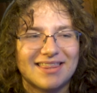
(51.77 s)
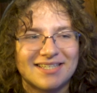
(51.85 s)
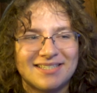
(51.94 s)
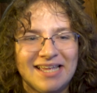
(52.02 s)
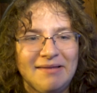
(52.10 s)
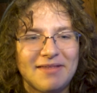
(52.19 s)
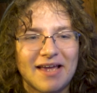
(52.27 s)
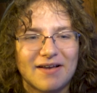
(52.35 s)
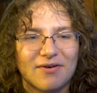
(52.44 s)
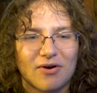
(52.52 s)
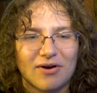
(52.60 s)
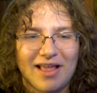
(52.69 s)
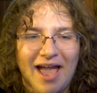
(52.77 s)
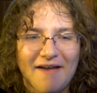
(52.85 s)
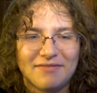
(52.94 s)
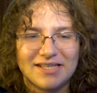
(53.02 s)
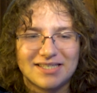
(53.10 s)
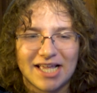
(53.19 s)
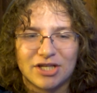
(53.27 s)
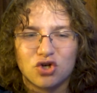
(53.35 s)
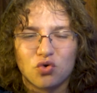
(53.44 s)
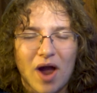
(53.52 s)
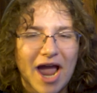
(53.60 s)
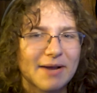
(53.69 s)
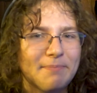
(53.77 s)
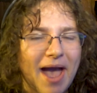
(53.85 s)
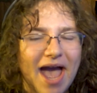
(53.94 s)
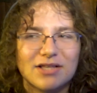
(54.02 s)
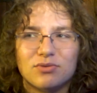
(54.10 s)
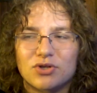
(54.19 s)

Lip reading: the Steam Deck are going to have these like track pads,